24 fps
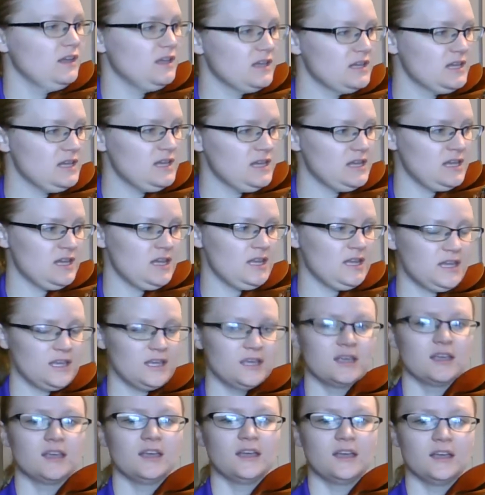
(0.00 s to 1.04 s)

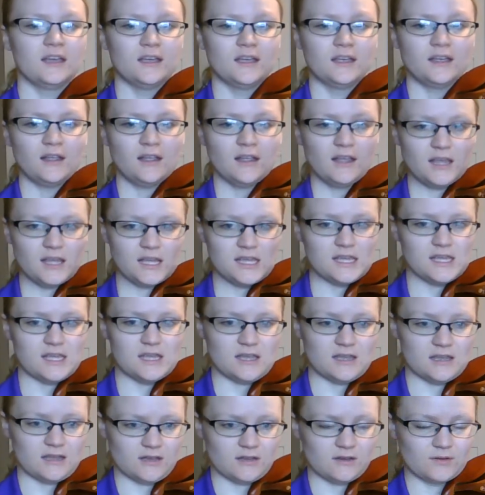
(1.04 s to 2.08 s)
E,
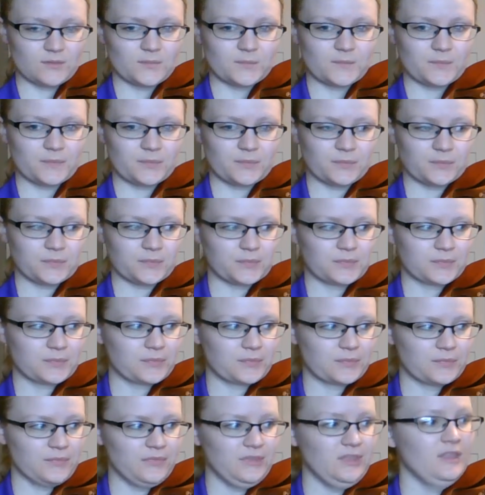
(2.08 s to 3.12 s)
E.
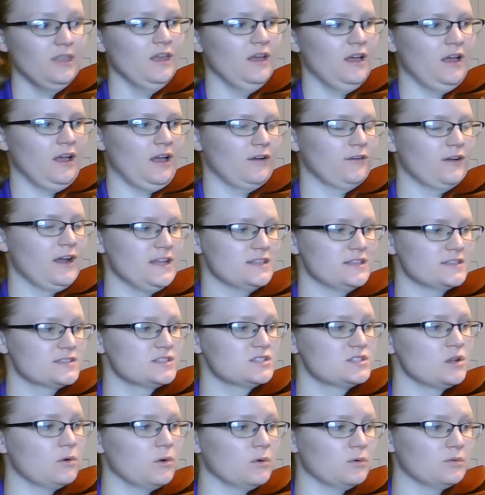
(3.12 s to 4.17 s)
All right,
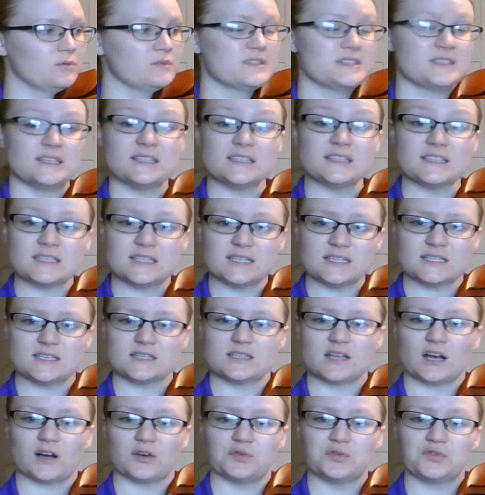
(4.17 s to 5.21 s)
so since this
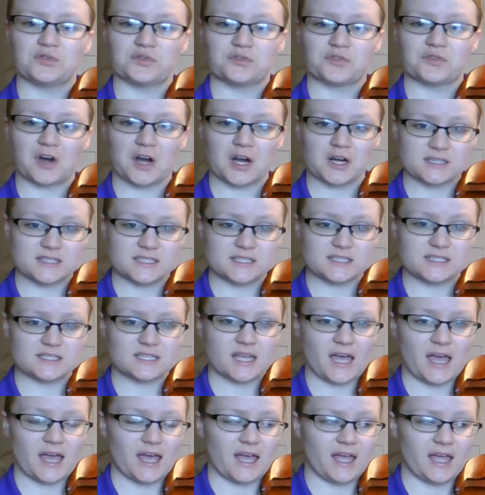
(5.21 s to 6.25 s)
is our first
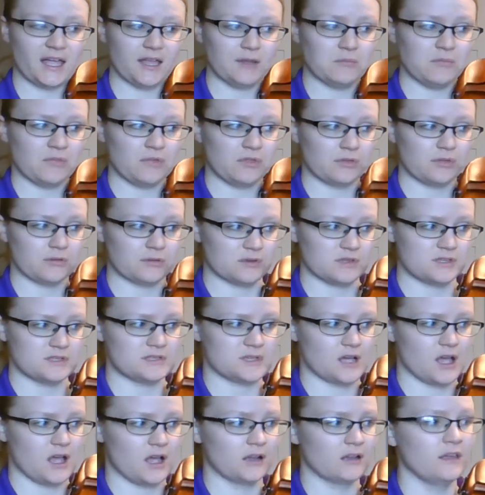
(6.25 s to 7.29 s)
time through the
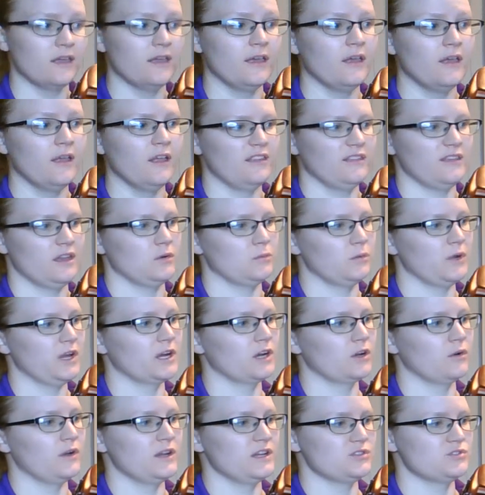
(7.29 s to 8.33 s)
song, then we
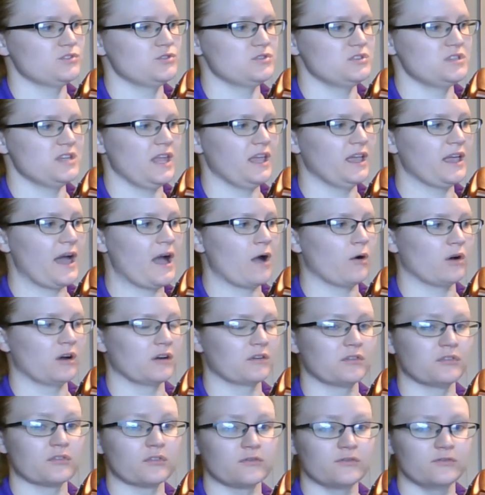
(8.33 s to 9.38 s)
are going to take
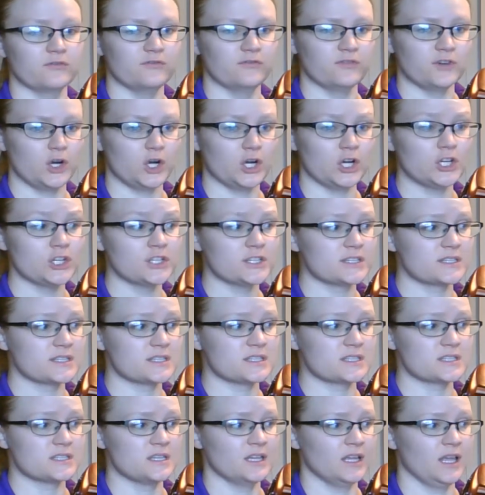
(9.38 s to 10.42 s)
our
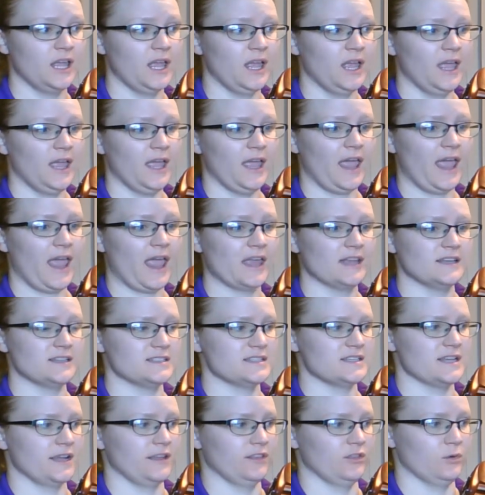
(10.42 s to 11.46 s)
first
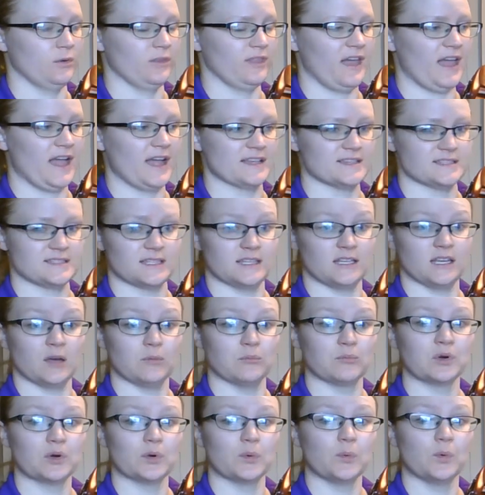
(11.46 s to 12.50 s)
ending, the one that has the
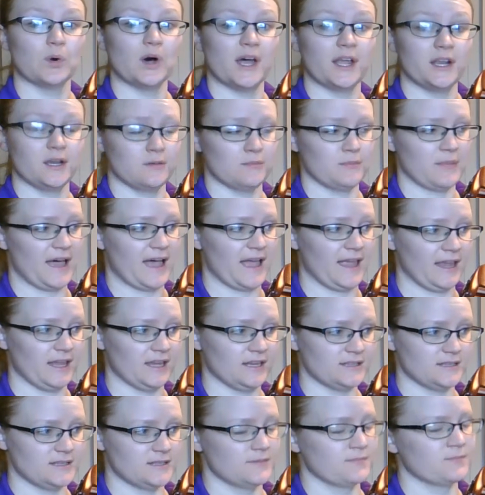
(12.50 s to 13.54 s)
number one by
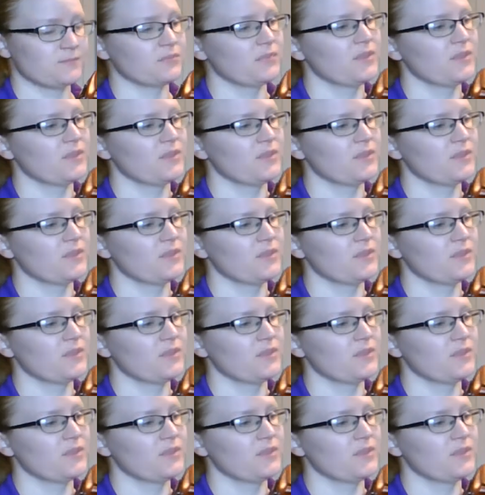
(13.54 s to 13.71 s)
it.